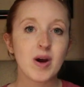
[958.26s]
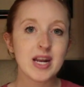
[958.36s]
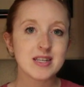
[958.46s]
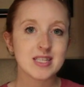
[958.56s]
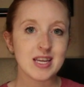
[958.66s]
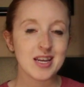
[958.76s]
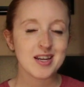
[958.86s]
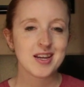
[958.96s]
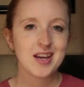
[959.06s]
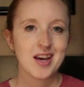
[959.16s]

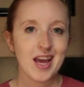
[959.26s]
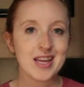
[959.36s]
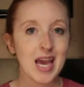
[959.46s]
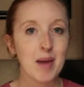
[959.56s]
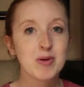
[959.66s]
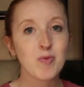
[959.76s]
118 and cabin